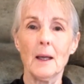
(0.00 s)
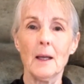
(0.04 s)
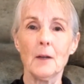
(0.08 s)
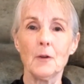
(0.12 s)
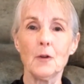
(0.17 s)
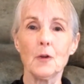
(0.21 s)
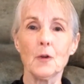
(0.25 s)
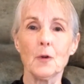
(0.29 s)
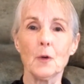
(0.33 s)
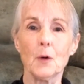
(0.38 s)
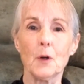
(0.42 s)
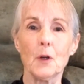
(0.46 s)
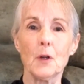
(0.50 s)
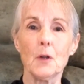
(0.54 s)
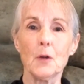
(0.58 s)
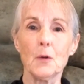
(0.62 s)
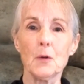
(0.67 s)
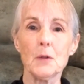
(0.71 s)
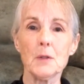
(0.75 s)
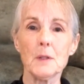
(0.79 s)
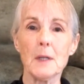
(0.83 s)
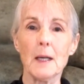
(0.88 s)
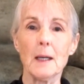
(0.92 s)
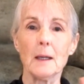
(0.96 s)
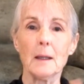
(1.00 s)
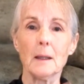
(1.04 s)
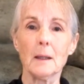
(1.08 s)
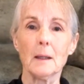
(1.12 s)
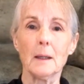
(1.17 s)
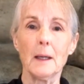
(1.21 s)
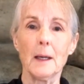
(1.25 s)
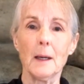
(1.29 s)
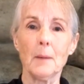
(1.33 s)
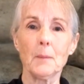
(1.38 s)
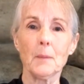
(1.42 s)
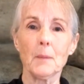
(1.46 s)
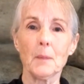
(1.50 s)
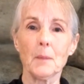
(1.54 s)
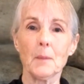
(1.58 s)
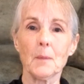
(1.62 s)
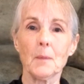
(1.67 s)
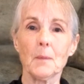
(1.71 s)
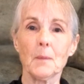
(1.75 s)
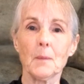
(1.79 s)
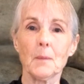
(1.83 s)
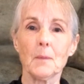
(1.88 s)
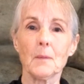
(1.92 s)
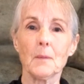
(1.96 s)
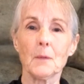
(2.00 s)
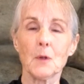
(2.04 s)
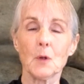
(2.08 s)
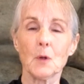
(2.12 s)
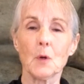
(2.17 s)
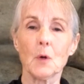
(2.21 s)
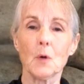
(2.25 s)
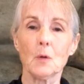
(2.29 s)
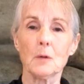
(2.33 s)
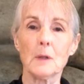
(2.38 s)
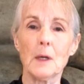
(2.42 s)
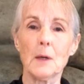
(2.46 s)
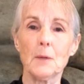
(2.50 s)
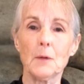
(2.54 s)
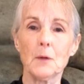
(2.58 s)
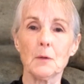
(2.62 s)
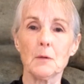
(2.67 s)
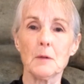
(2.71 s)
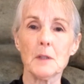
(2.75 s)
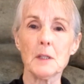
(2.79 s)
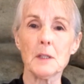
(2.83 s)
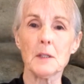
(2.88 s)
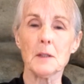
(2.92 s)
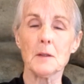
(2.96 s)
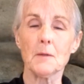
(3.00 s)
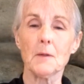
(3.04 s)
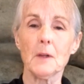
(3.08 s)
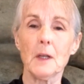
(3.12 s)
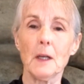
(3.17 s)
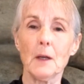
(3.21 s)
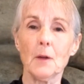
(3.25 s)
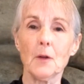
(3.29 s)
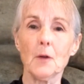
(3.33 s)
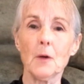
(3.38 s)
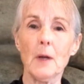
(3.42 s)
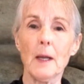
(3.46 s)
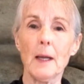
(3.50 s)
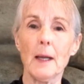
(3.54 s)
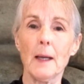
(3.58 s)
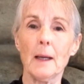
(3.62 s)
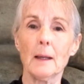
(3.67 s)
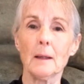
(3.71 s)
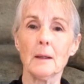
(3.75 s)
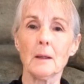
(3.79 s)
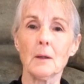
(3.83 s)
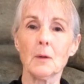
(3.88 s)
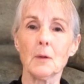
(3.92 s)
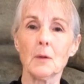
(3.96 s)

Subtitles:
and you're going to use that clamp to go around the wrist of the other hand,